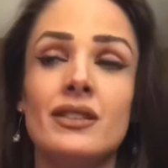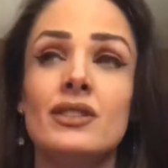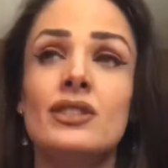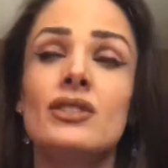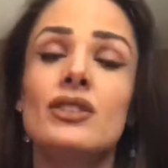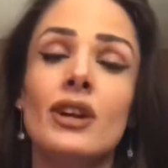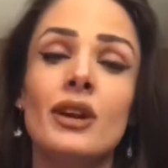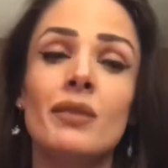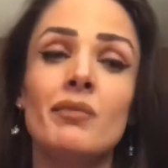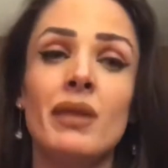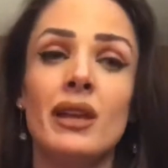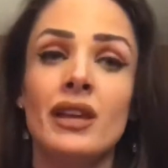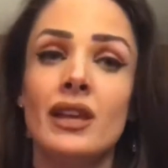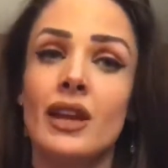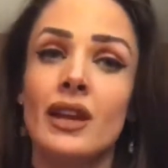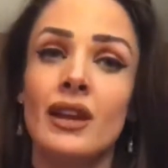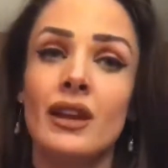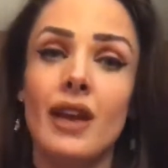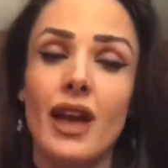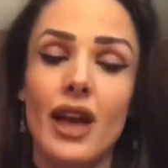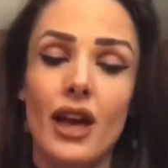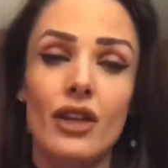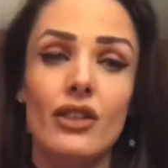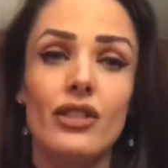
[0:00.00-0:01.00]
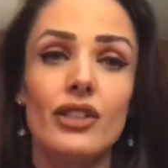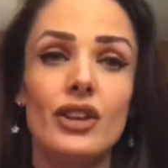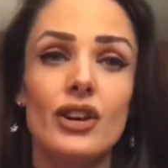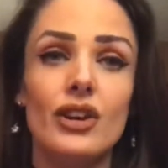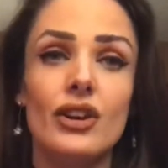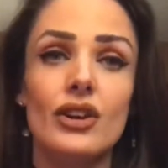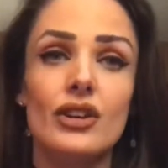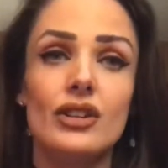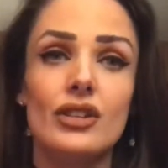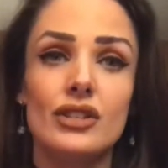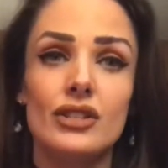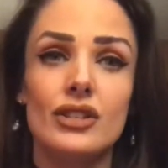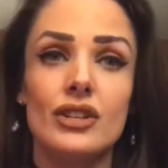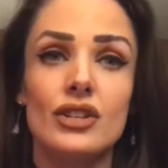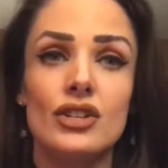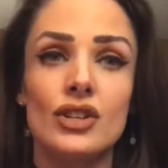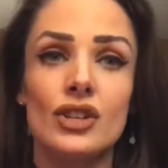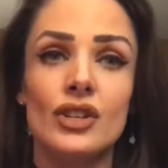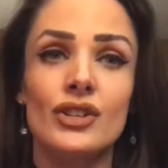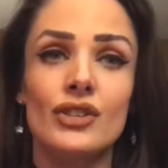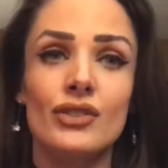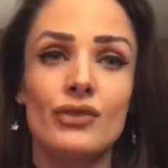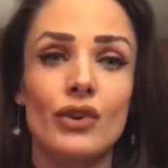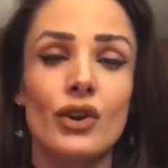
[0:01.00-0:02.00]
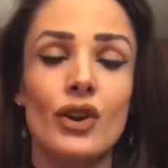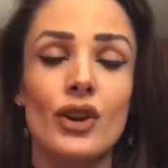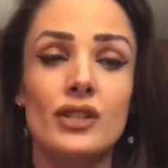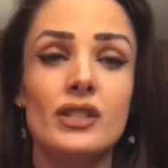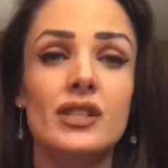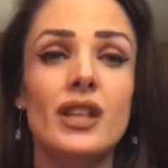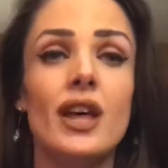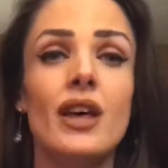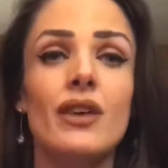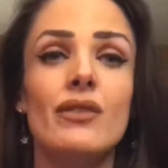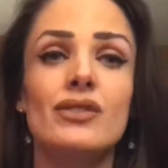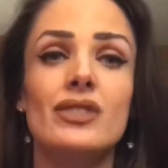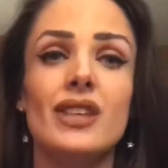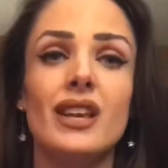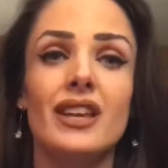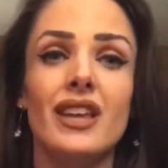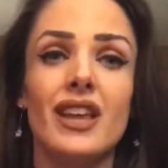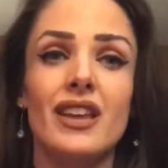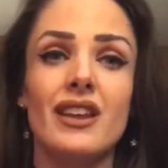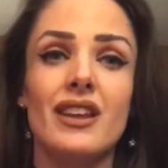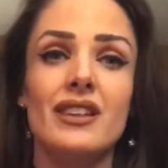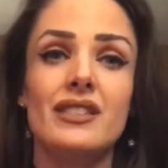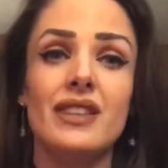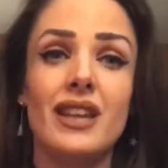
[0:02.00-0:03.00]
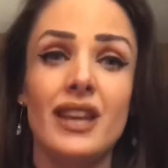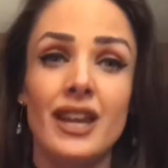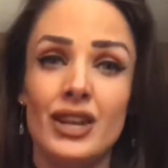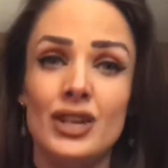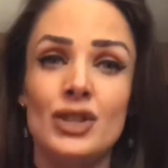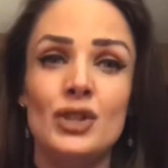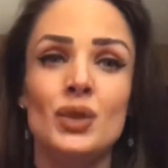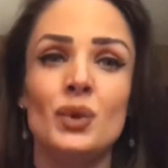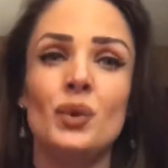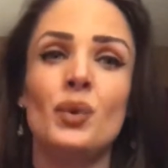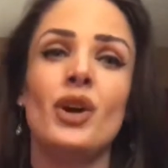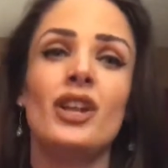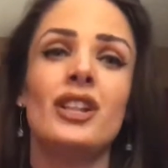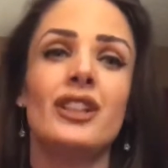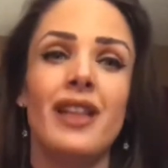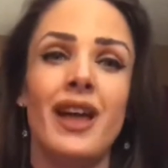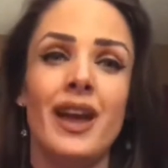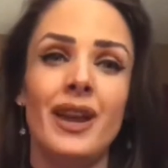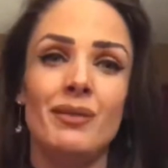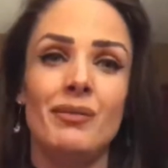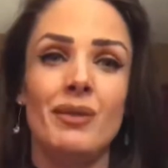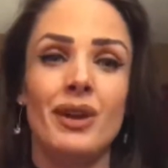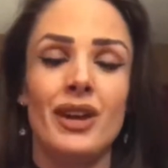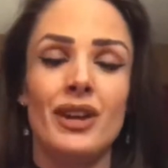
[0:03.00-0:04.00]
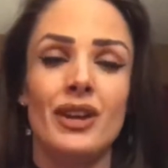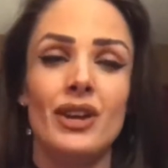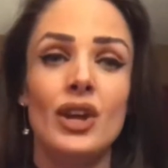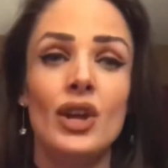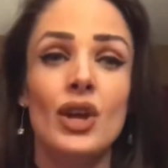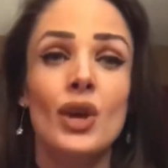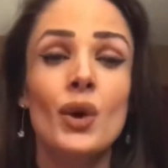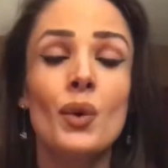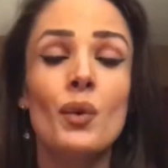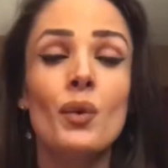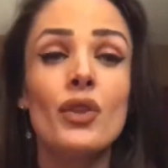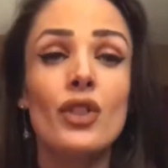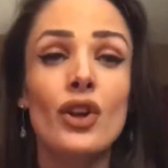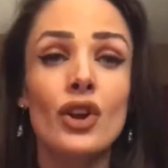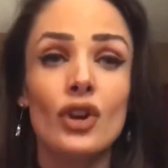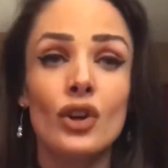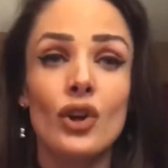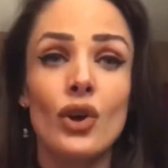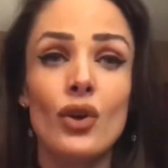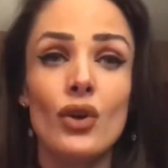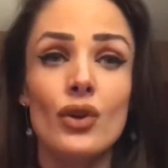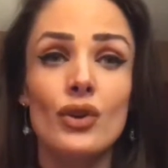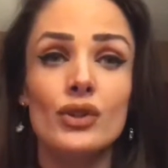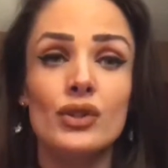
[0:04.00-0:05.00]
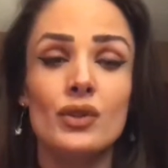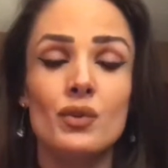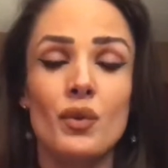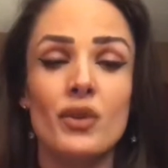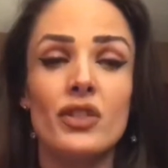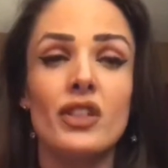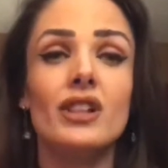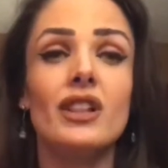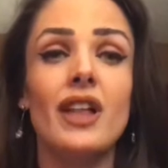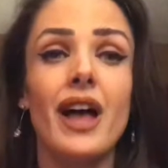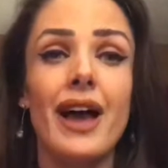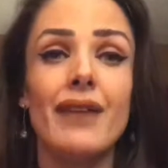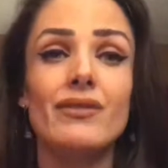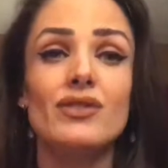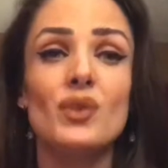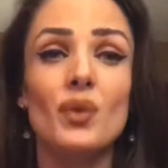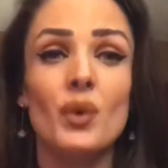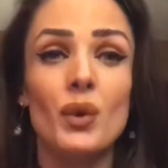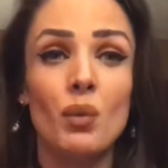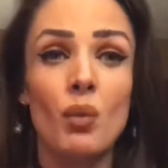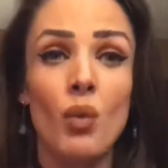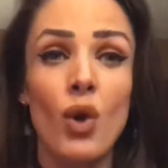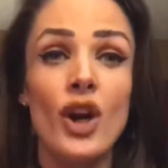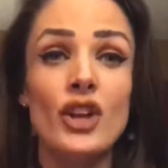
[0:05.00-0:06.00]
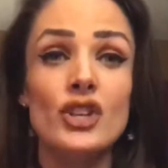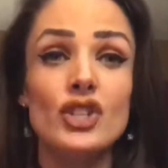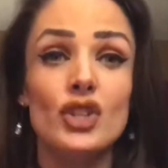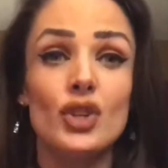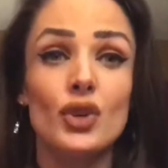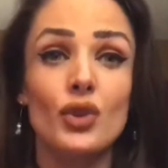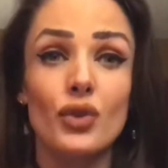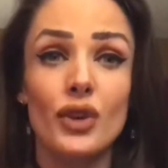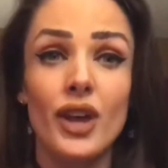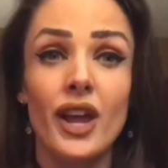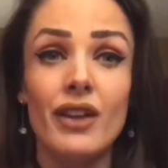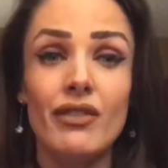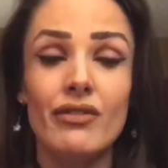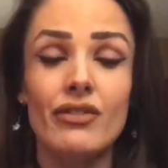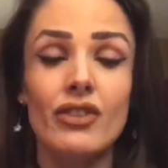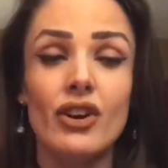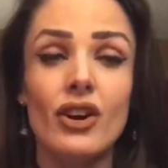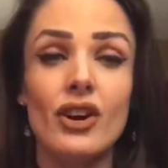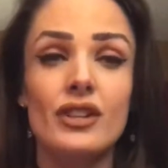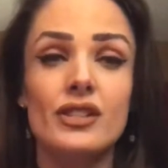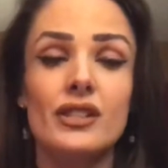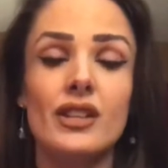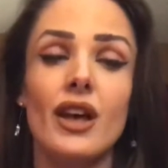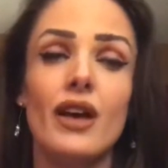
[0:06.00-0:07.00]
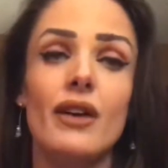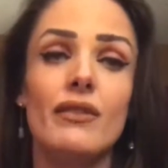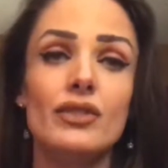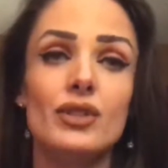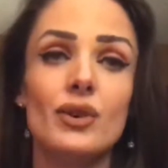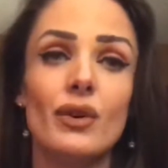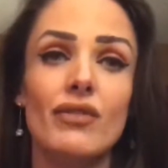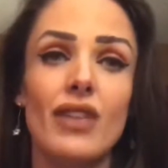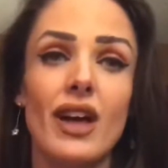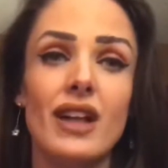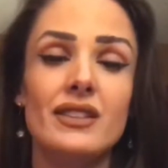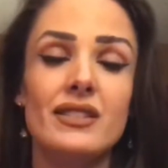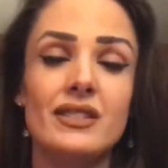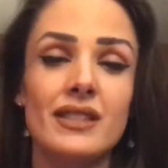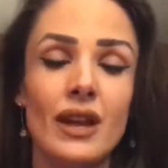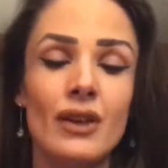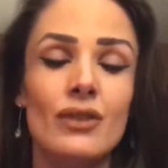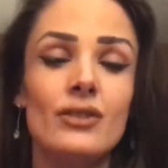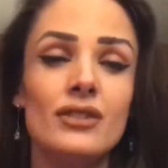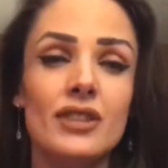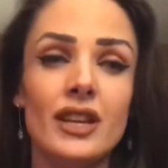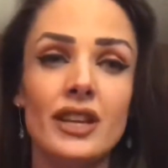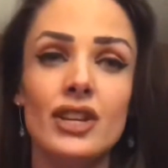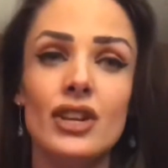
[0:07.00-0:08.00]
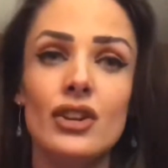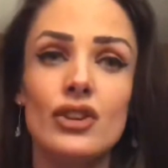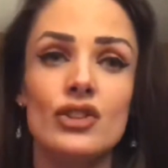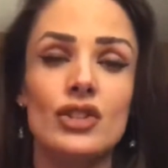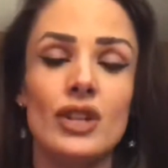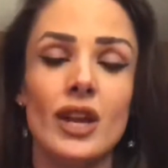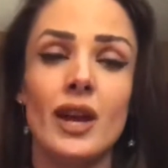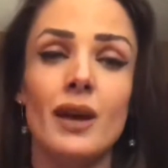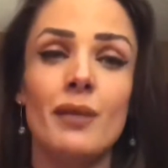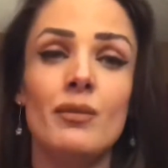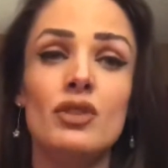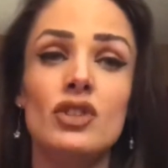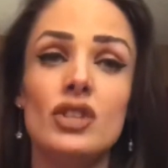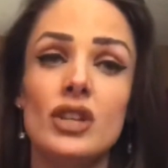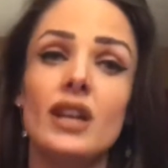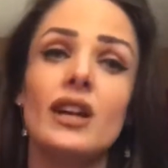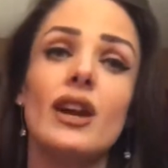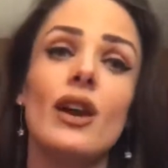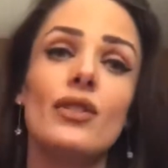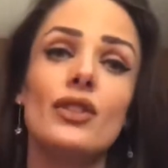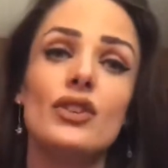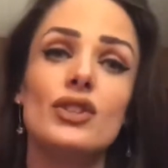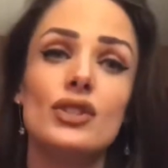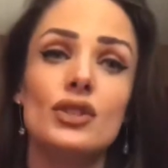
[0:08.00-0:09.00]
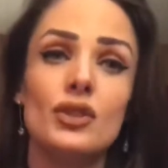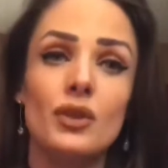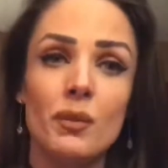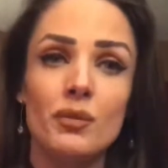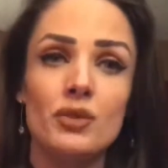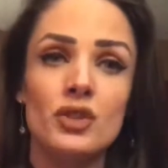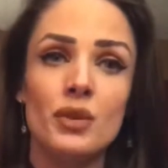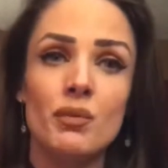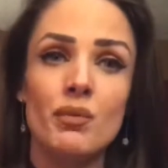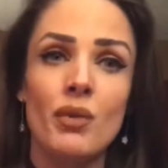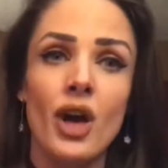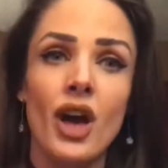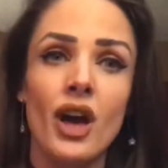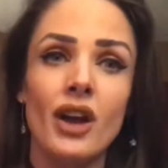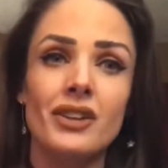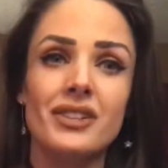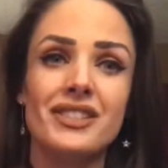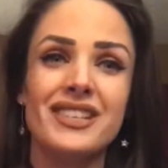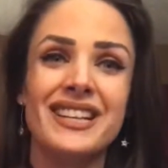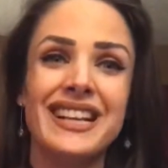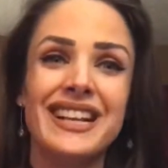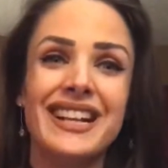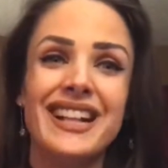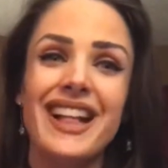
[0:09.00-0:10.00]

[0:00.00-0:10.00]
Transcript: and start making healthier decisions for ourselves that get us into alignment with our goals and with the lives that we want to create for ourselves. So if that sounds like your jam, check out the description box.